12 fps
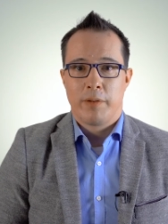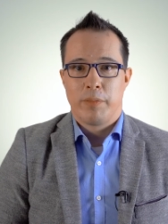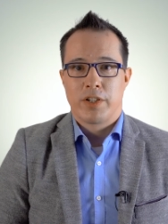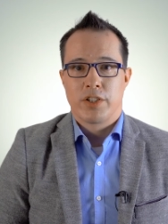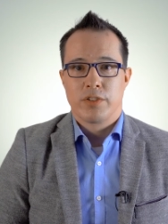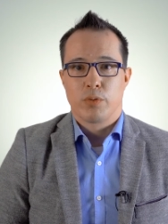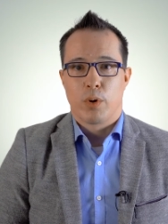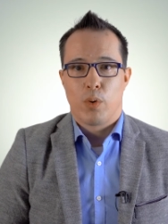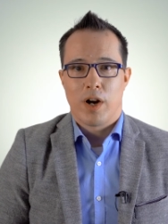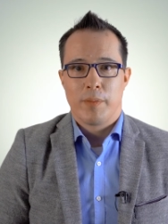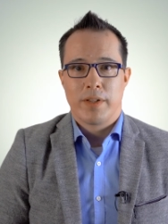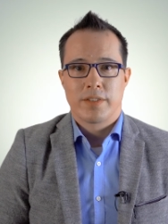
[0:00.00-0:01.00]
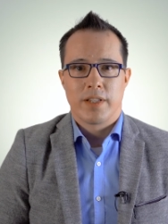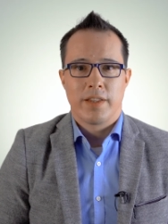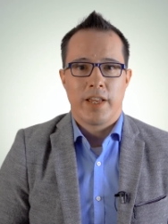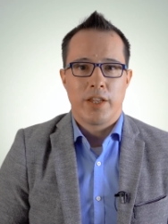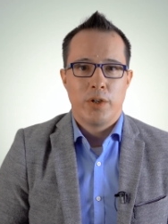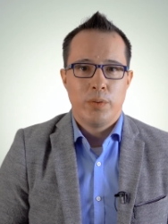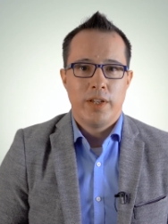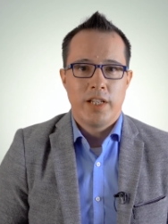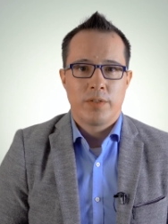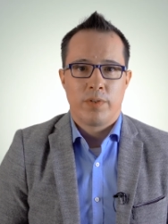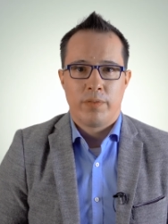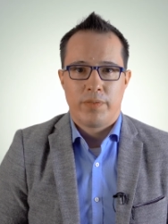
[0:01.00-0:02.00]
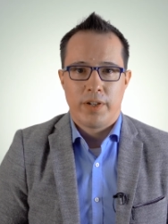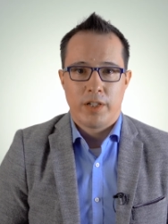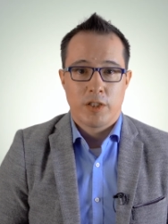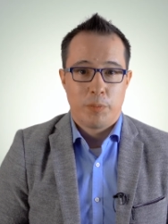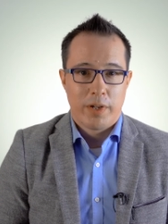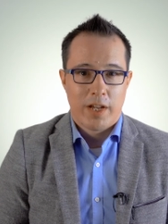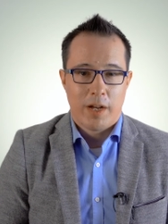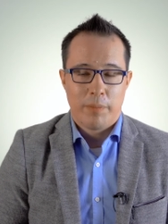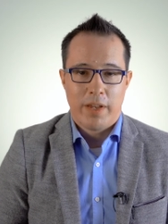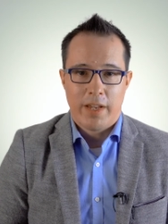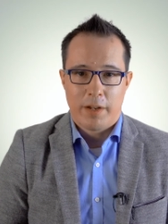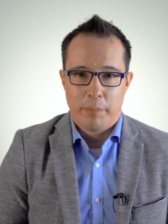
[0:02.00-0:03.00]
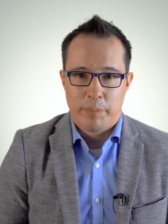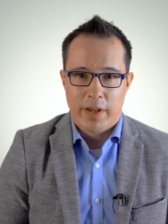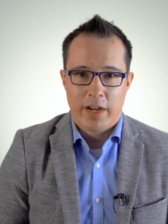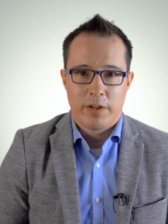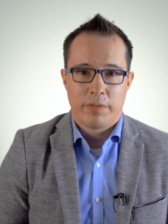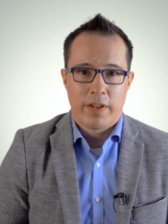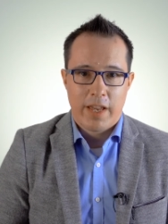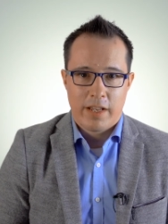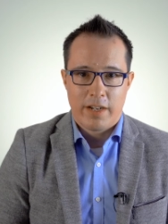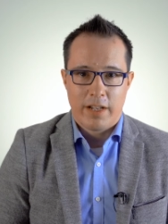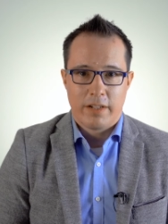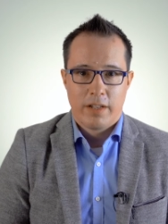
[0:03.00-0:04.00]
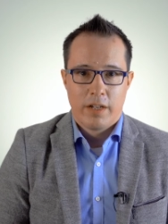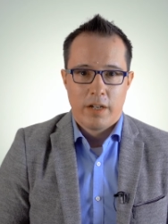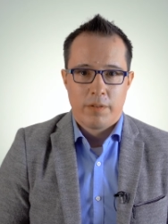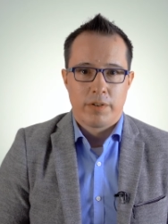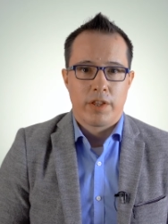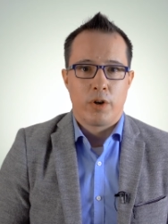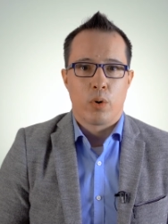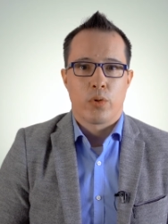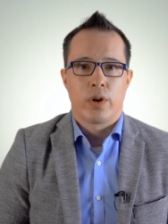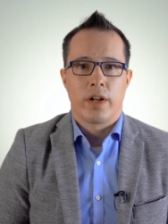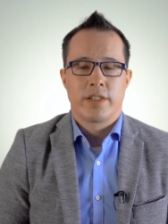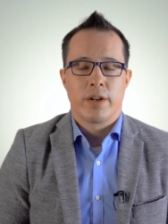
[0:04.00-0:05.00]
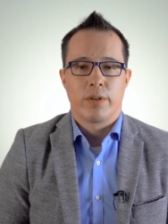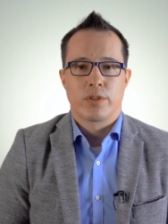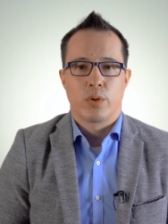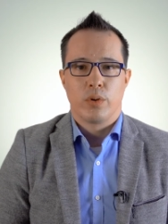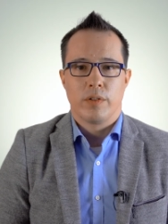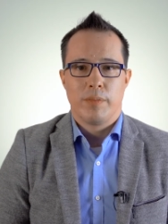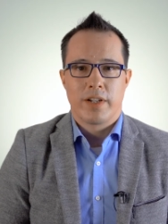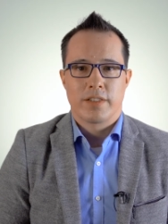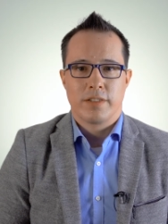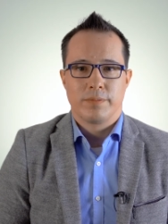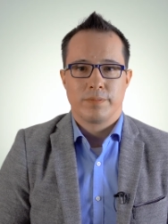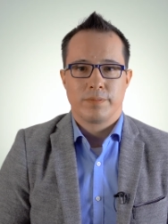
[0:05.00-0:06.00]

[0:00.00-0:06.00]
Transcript: admissions requirements that you need to fulfill to become a competitive candidate for the Northern Ontario School of Medicine.